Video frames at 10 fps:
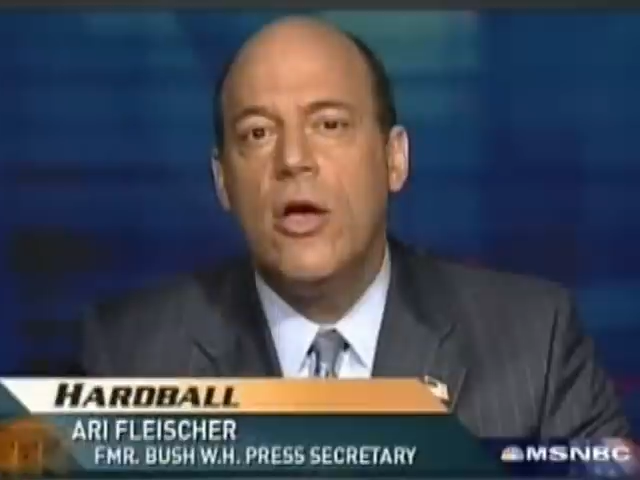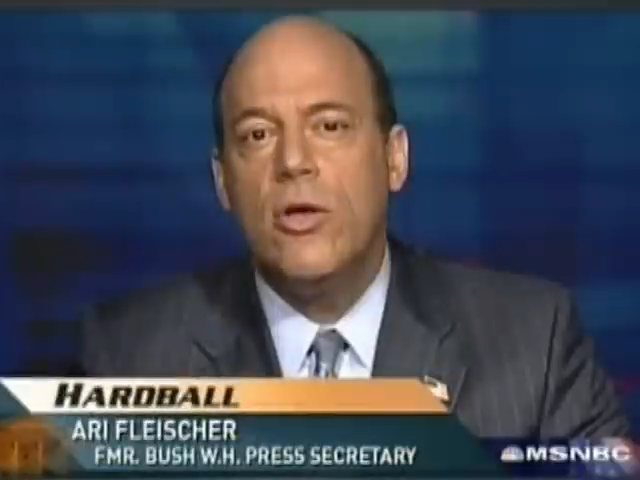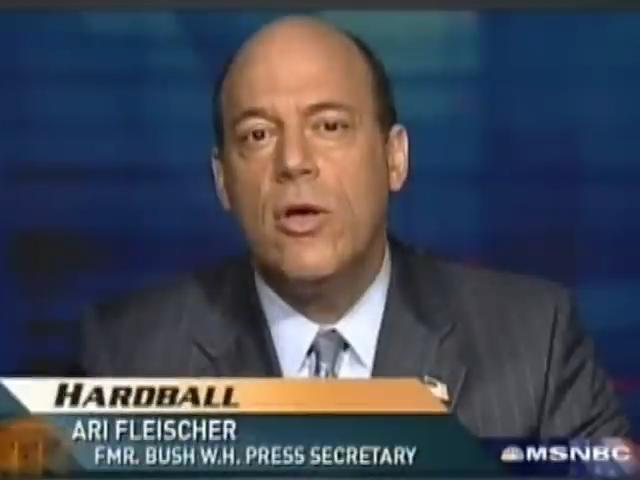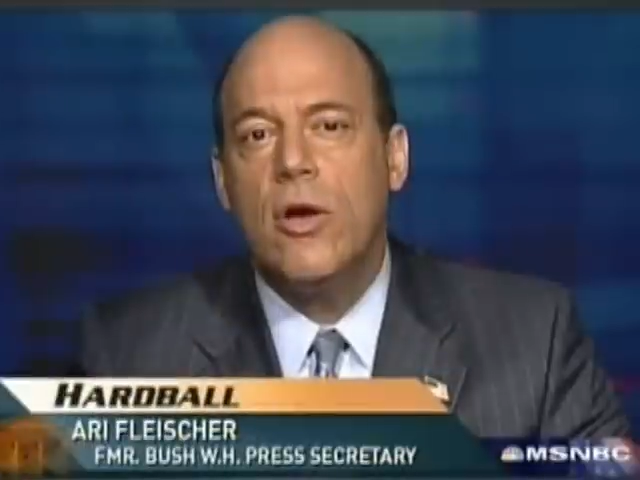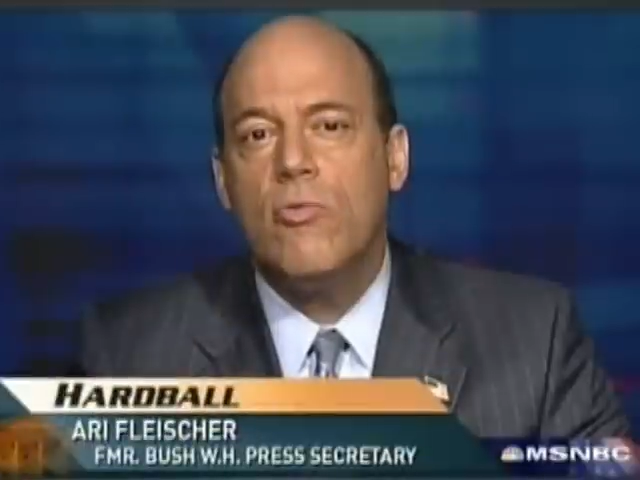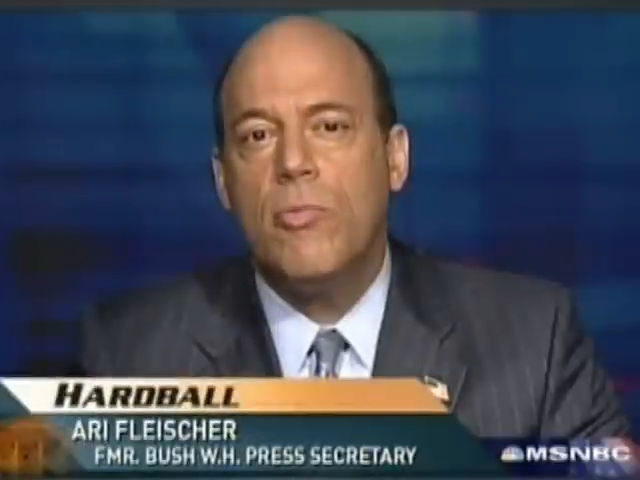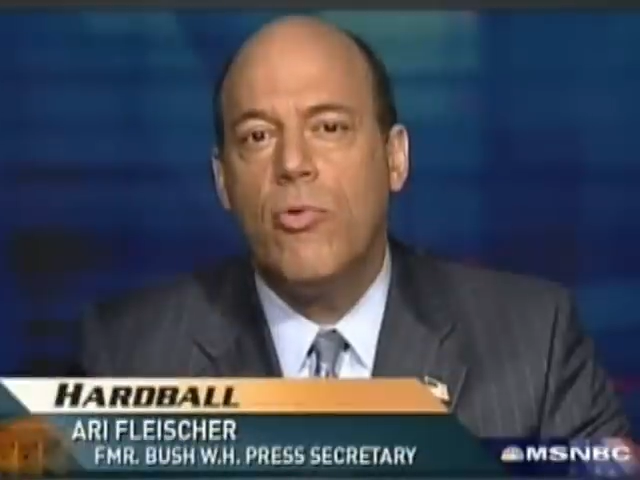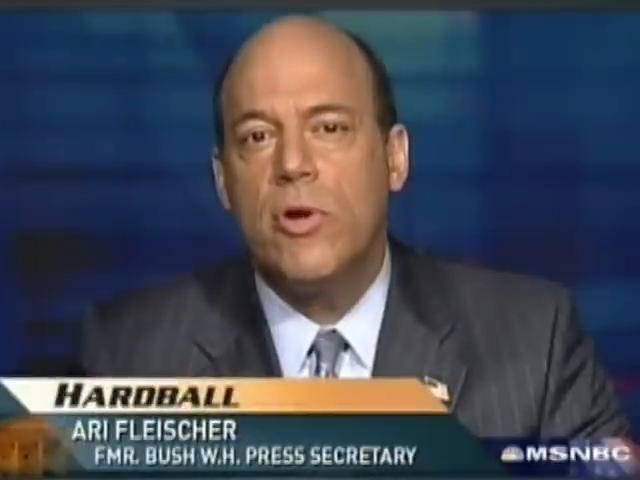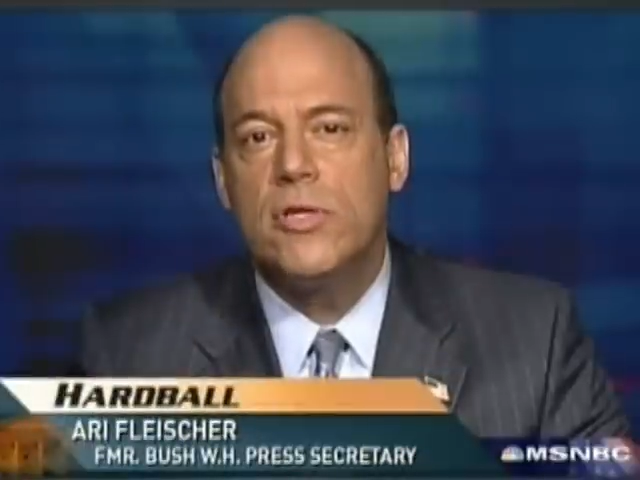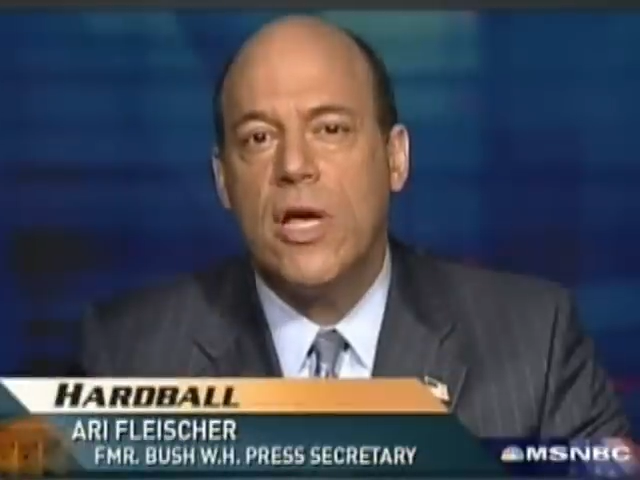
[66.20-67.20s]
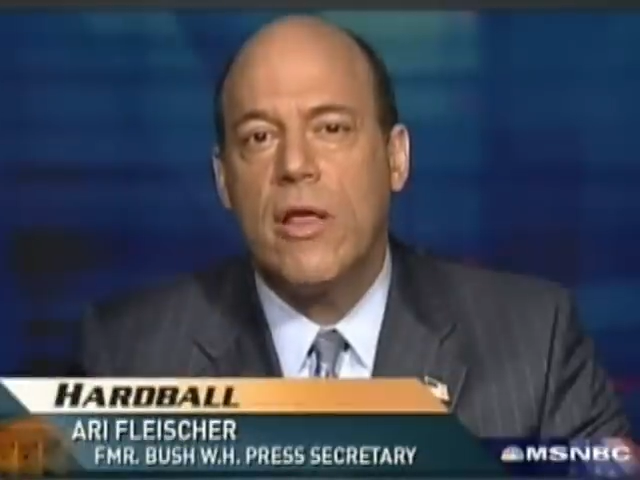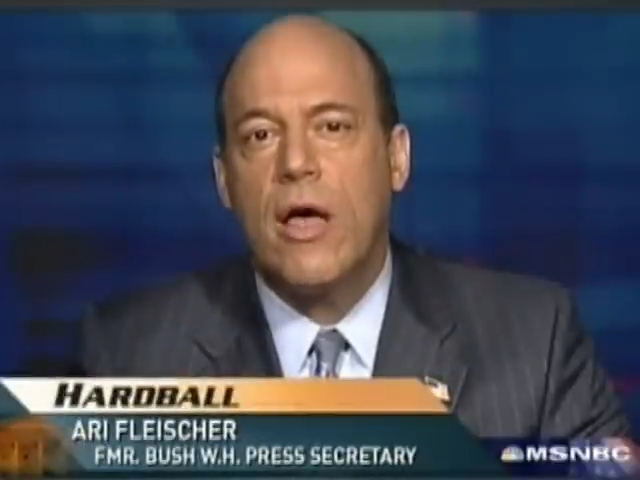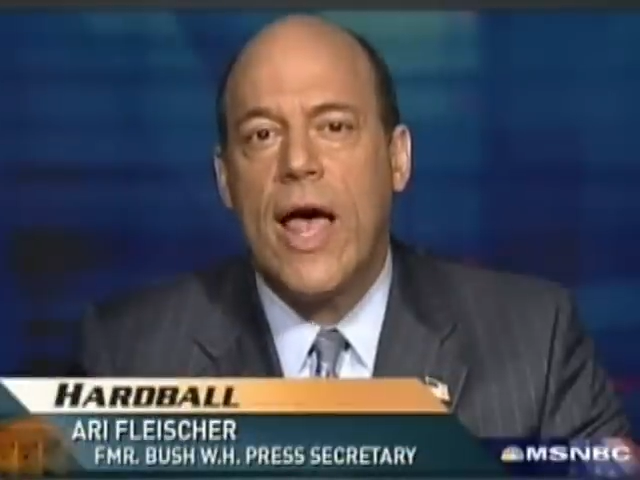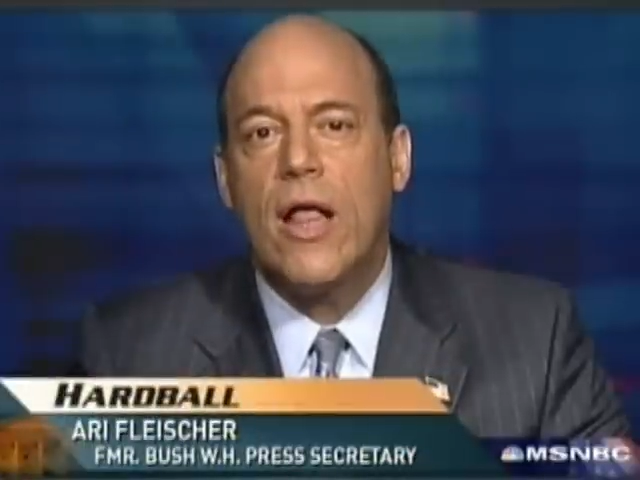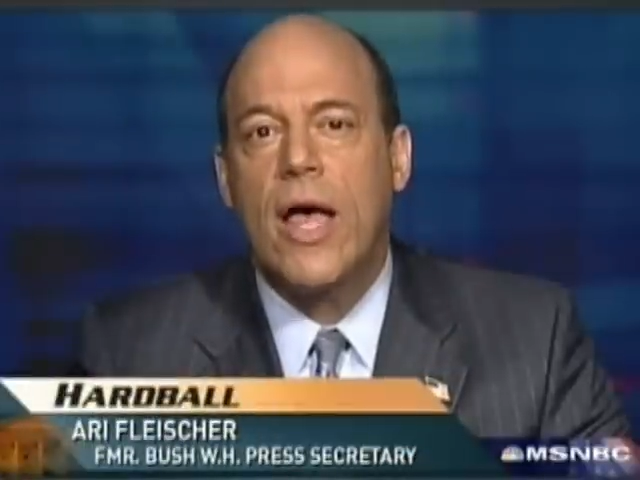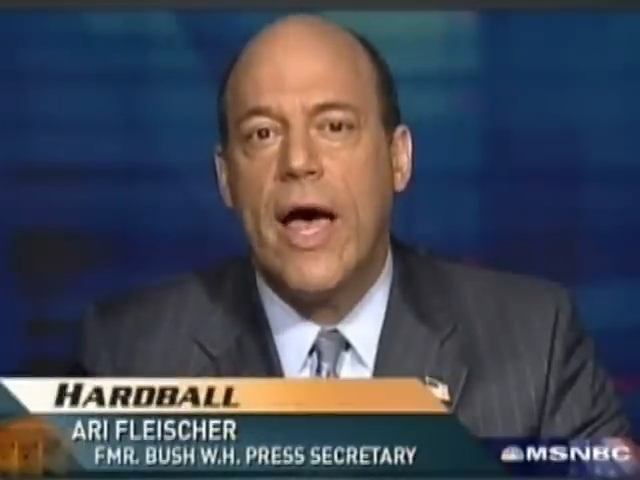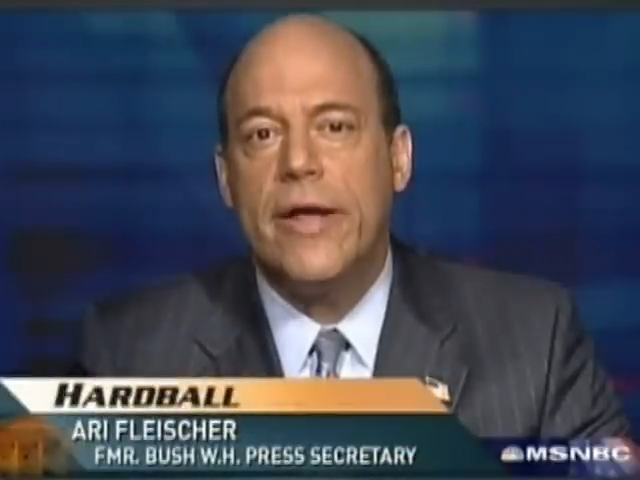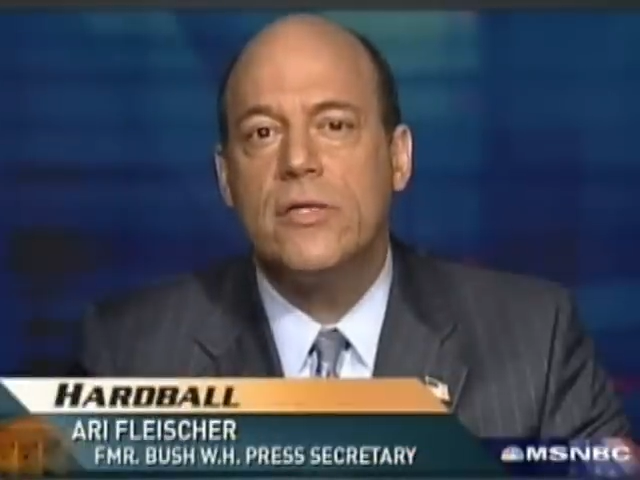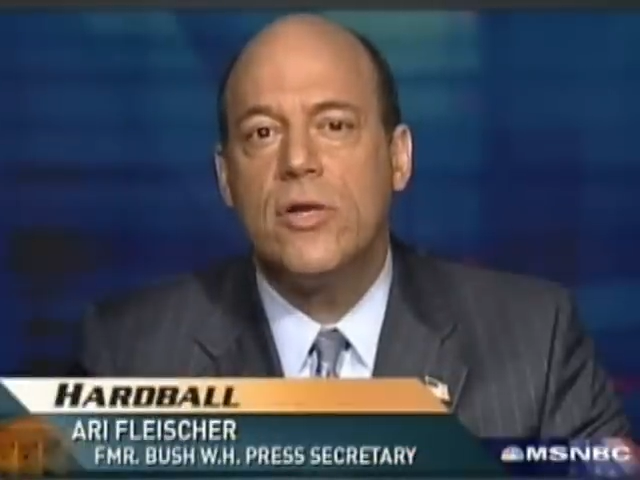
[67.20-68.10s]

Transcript: You get a report saying Al-Qaeda is